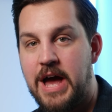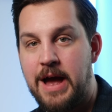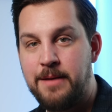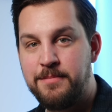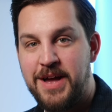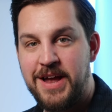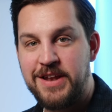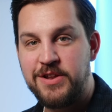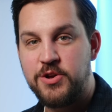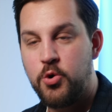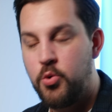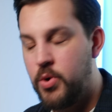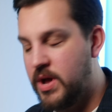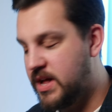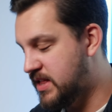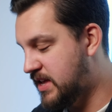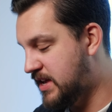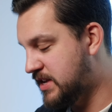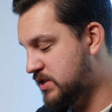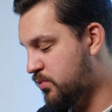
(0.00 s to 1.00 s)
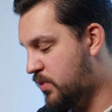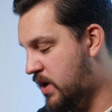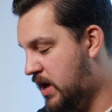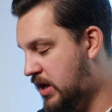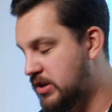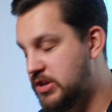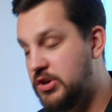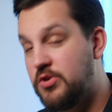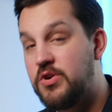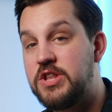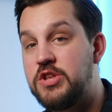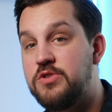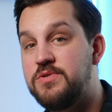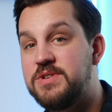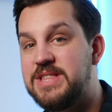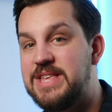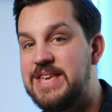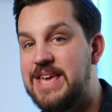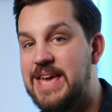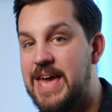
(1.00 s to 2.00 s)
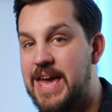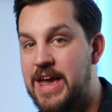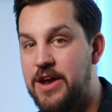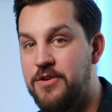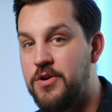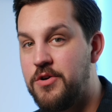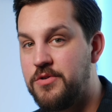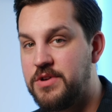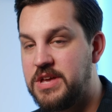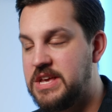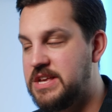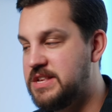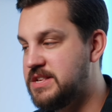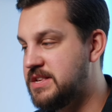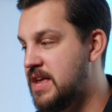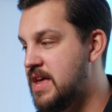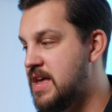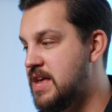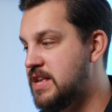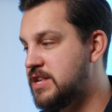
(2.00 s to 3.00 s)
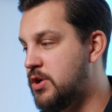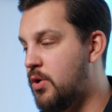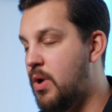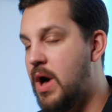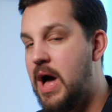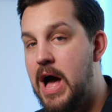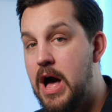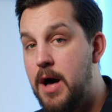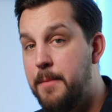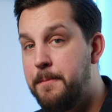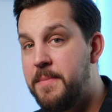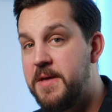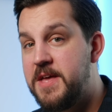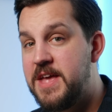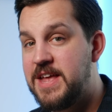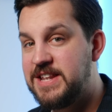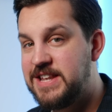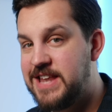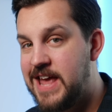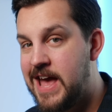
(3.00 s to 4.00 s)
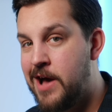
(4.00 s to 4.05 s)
timeline quickly as well, you can use the arrow keys. So up and